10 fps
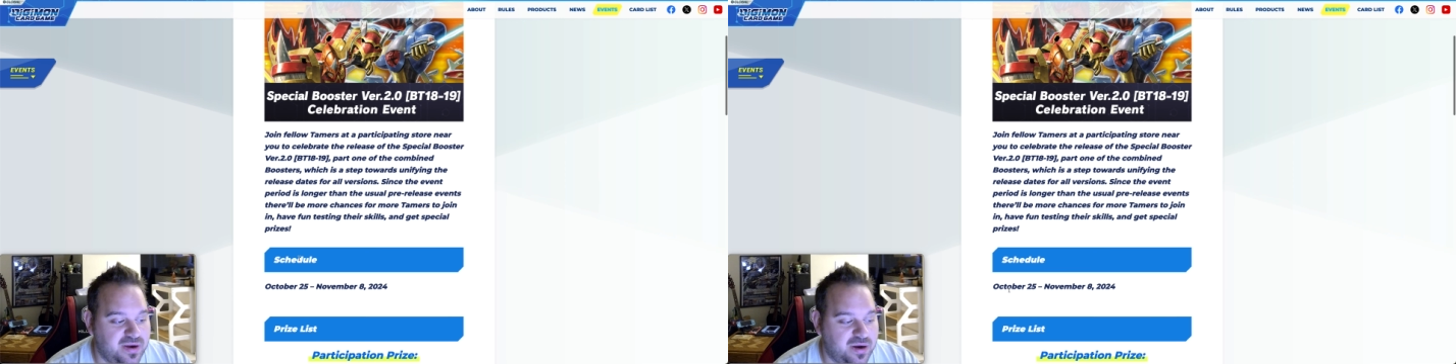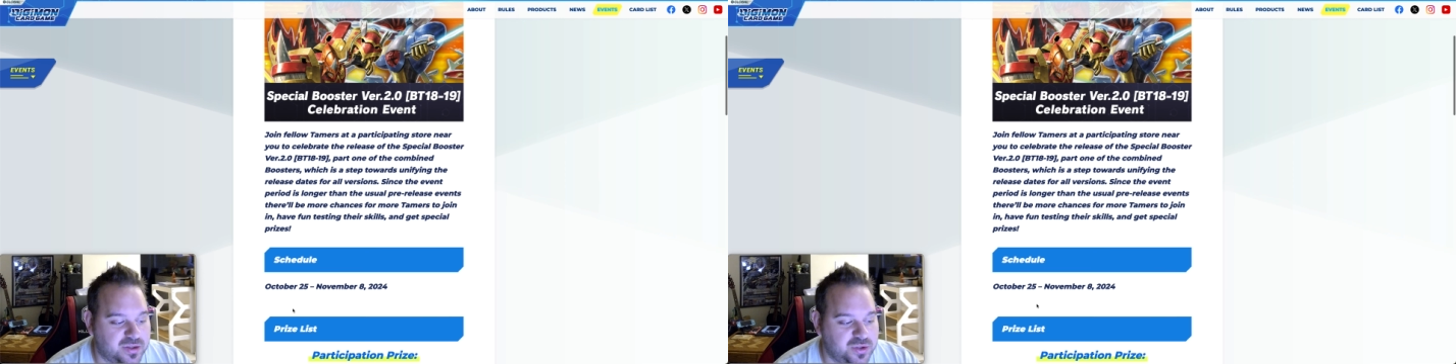
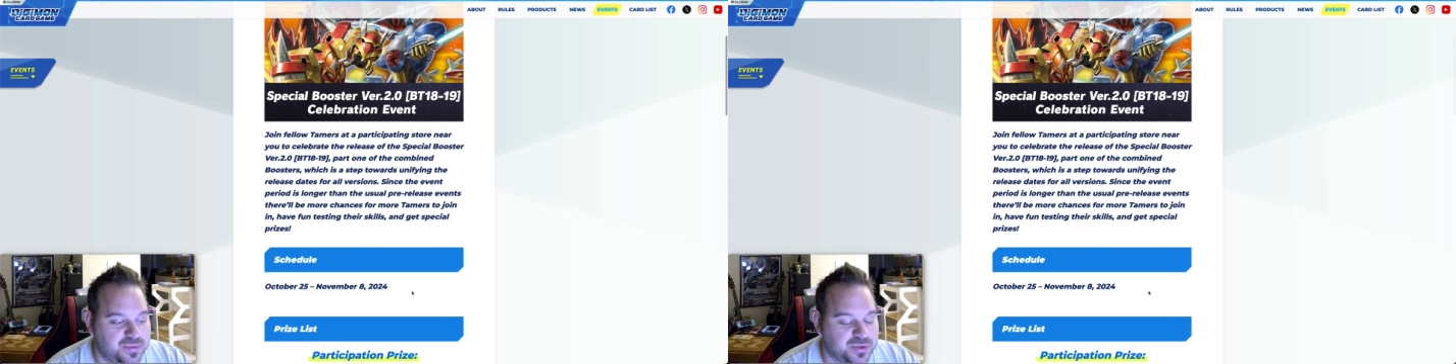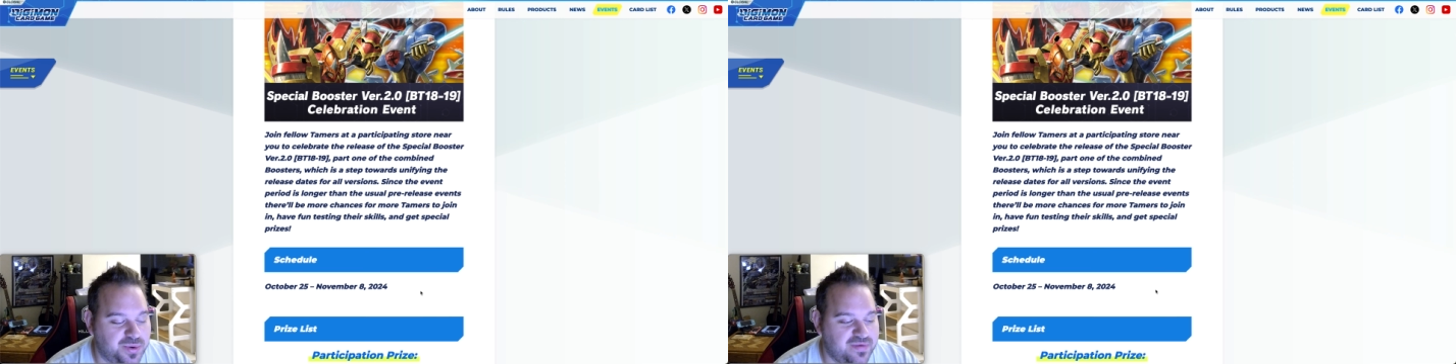
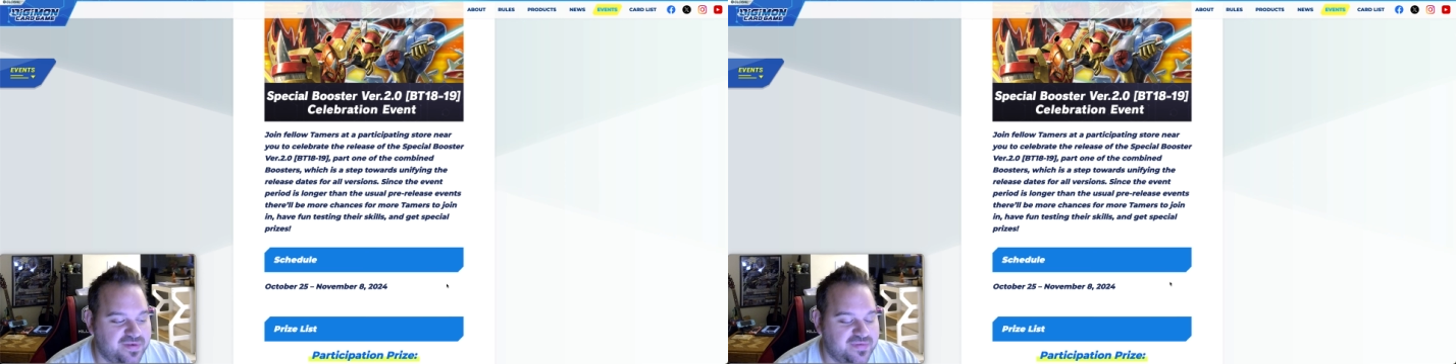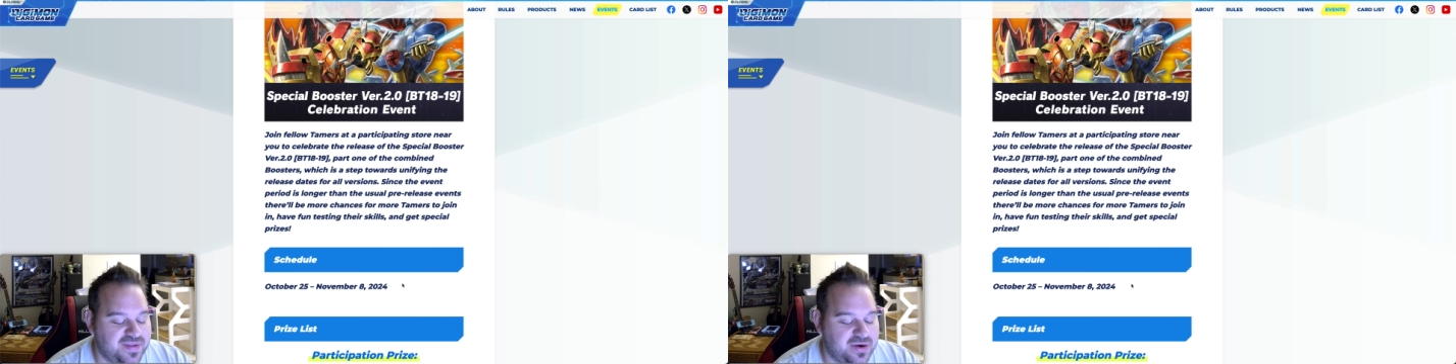October
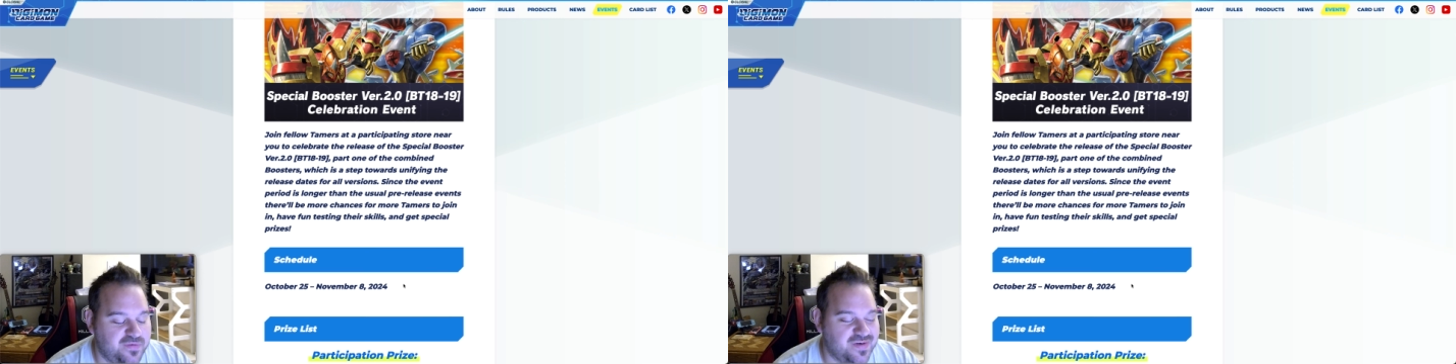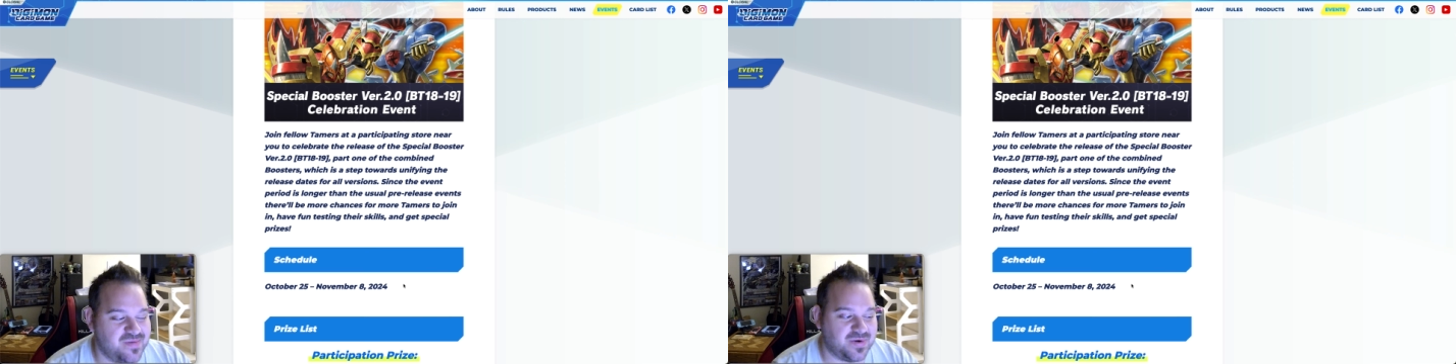twenty-fifth and
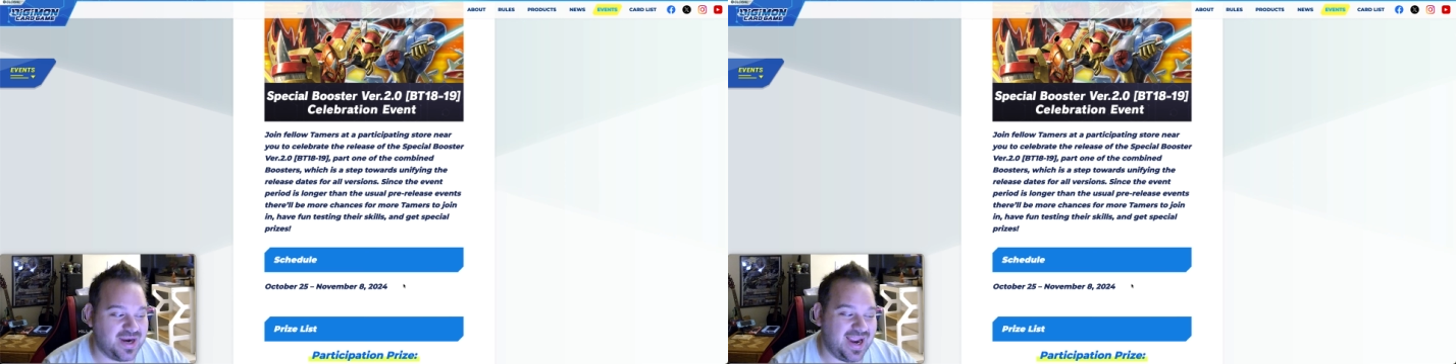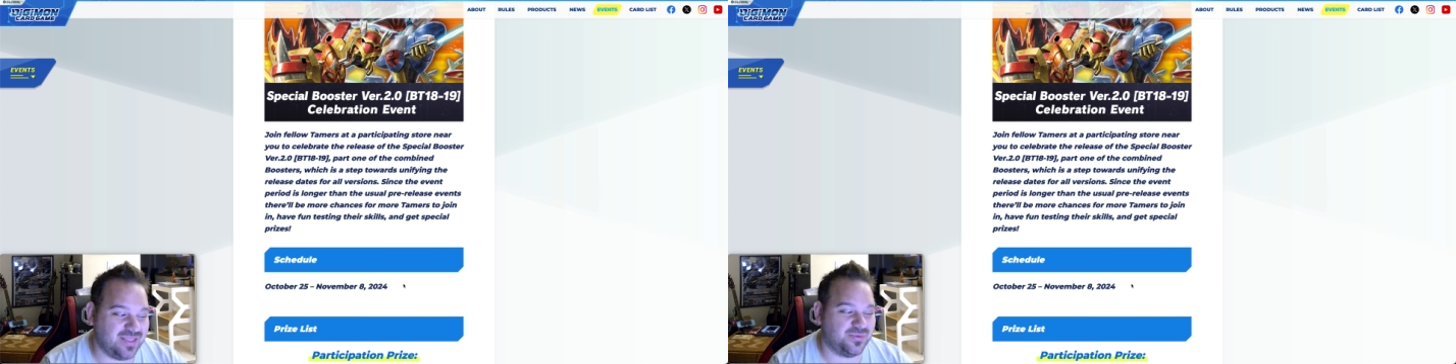November
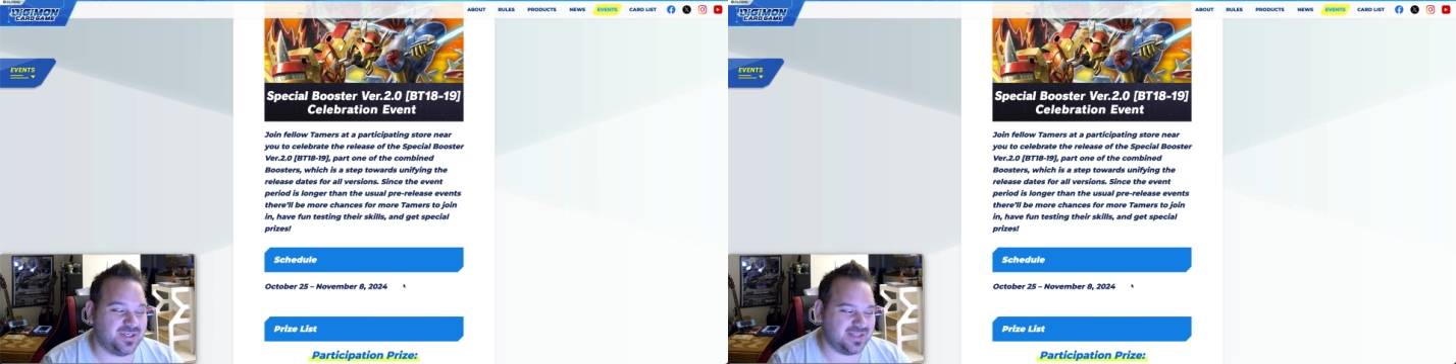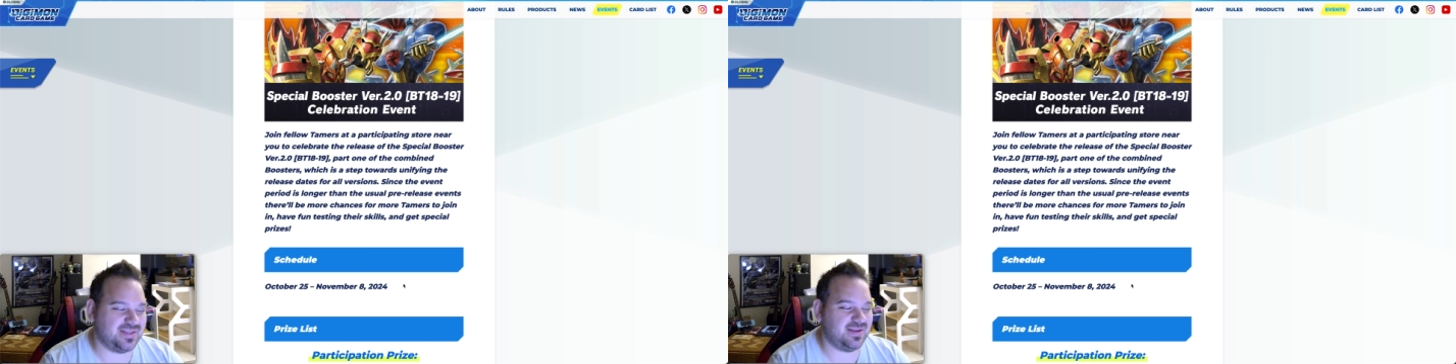eighth, which I,